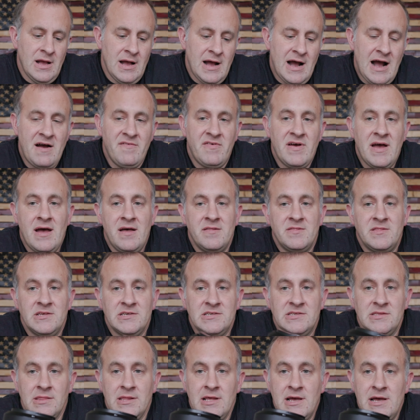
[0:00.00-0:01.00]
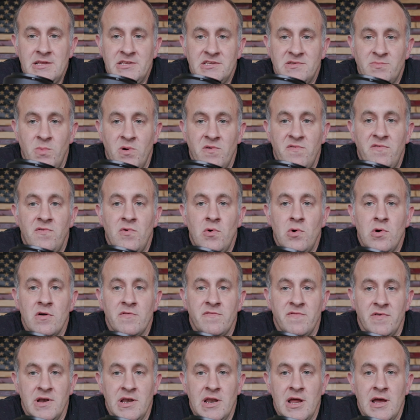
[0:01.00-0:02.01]
I've had this lens before
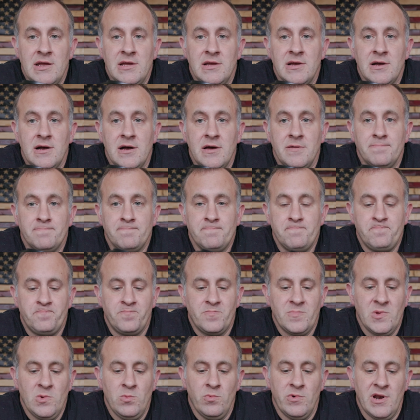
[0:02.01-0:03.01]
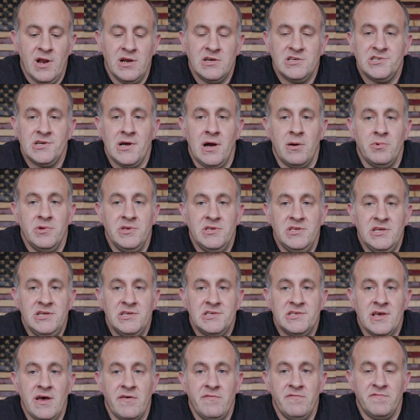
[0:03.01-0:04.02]
for Nikon when I shot with
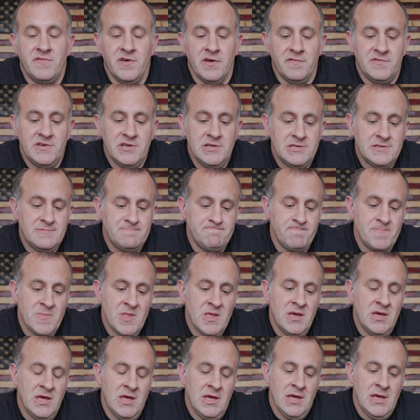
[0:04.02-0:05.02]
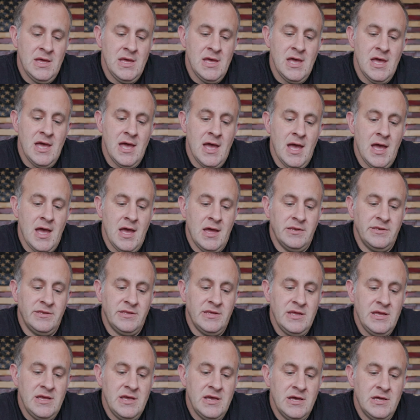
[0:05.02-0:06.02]
D750s,
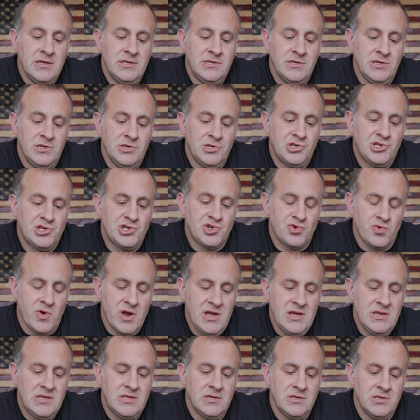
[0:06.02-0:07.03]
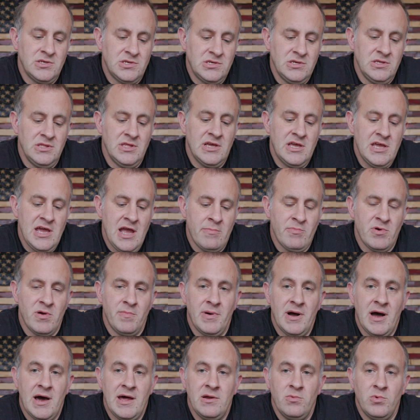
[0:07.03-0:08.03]
and it straight to the camera
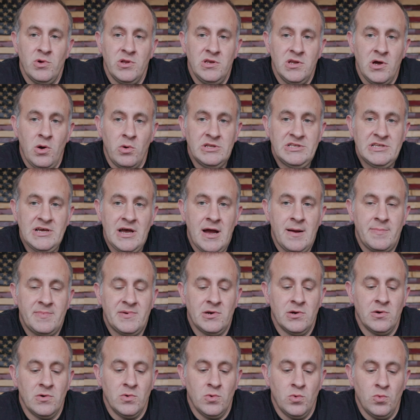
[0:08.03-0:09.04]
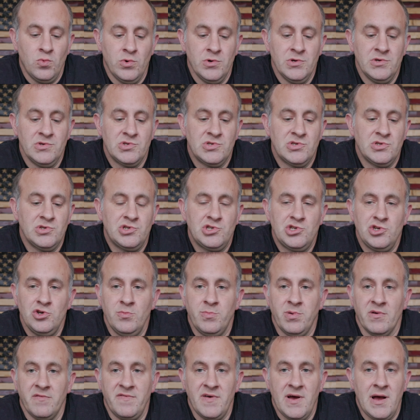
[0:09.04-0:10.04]
body with no adapter was
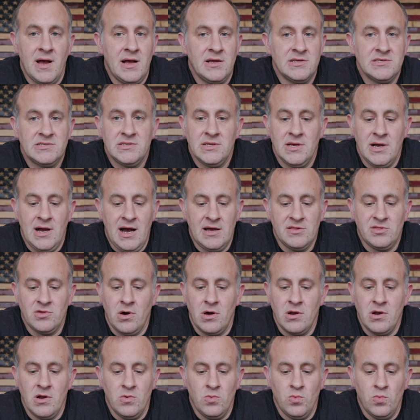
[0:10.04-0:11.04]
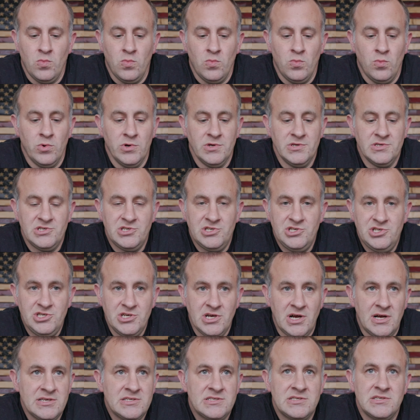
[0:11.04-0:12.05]
super fast. I thought it was
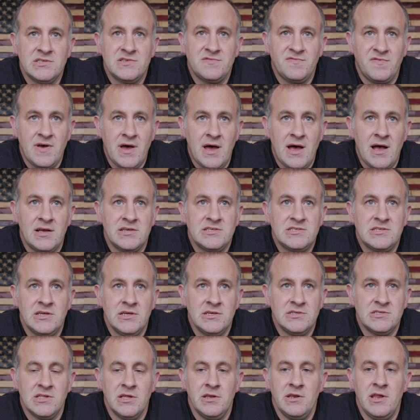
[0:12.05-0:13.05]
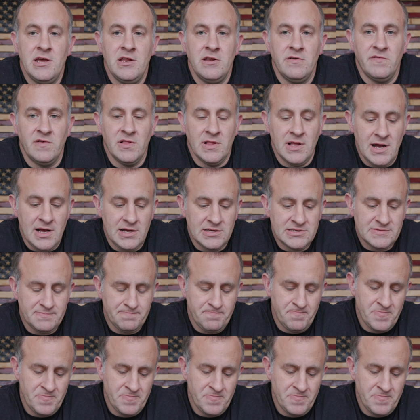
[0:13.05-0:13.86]
just as fast as the native glass.